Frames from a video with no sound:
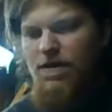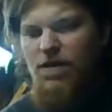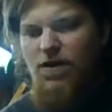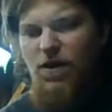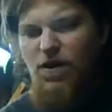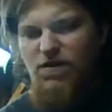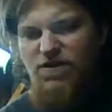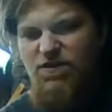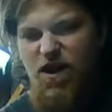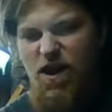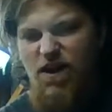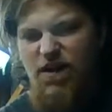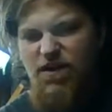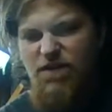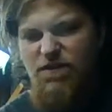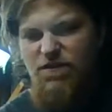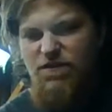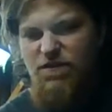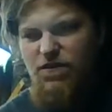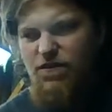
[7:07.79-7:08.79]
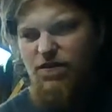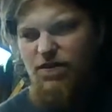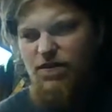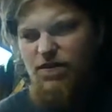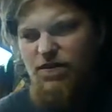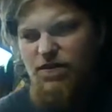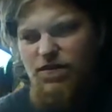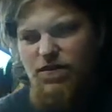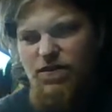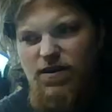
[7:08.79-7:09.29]
Code Veronica
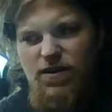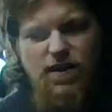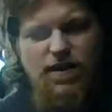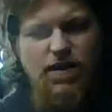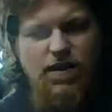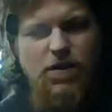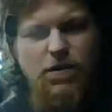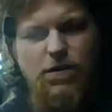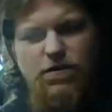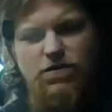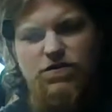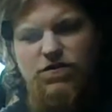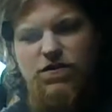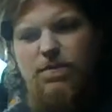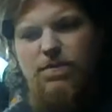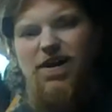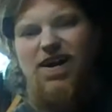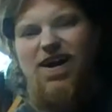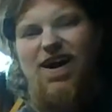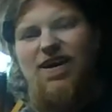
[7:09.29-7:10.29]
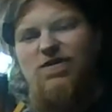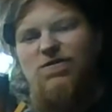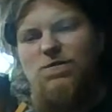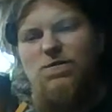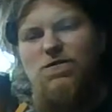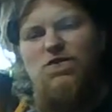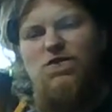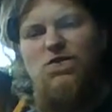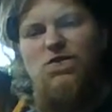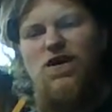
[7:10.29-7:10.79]
for the old Dreamcast
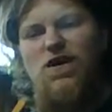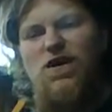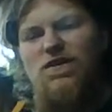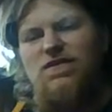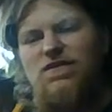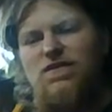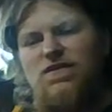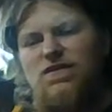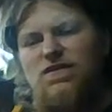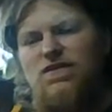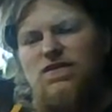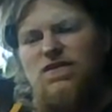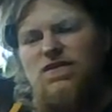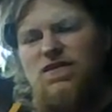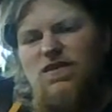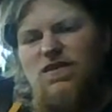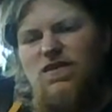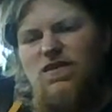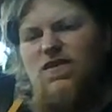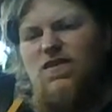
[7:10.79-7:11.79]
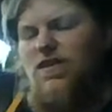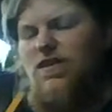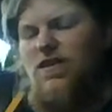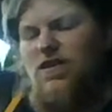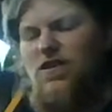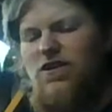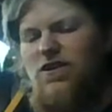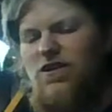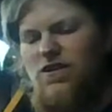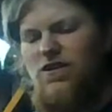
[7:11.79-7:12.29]
from the 2000s, the
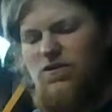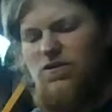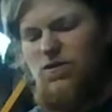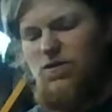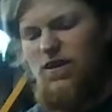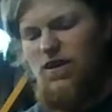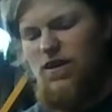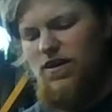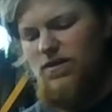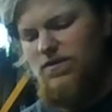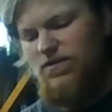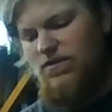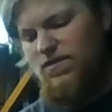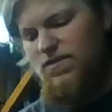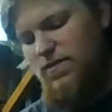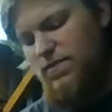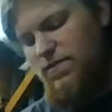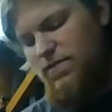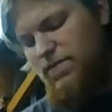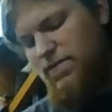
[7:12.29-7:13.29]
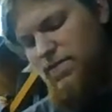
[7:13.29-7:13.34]
early 2000s.